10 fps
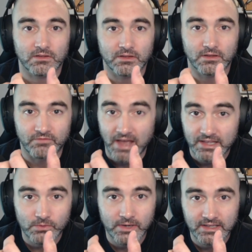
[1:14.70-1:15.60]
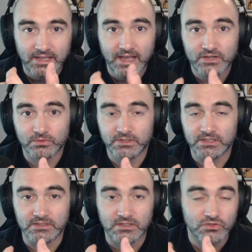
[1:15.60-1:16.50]
evacuating
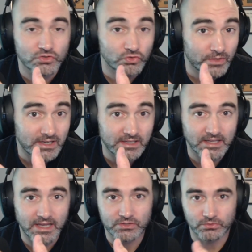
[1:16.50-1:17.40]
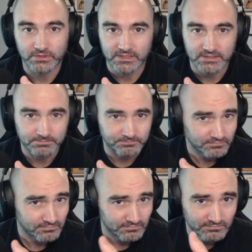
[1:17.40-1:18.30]
casualties, treating casualties,
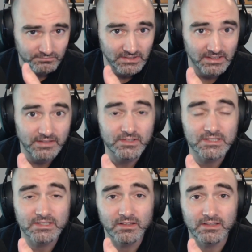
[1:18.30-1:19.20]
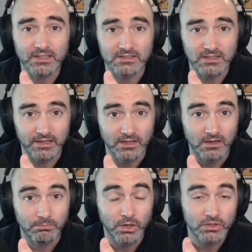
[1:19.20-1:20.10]
even silly things like
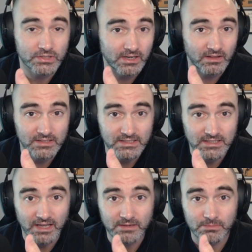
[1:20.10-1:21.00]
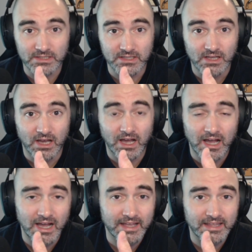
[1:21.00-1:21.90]
personnel assignment,
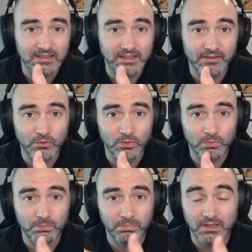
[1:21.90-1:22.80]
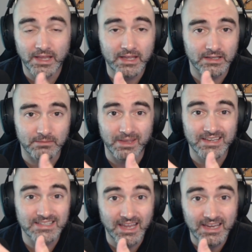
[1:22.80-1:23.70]
high-level planning,
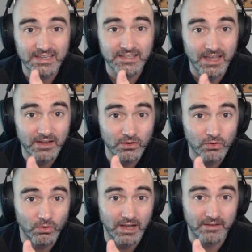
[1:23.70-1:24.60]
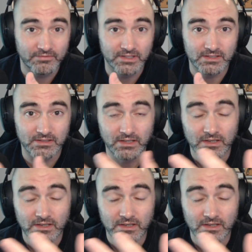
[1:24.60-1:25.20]
maintaining aircraft, and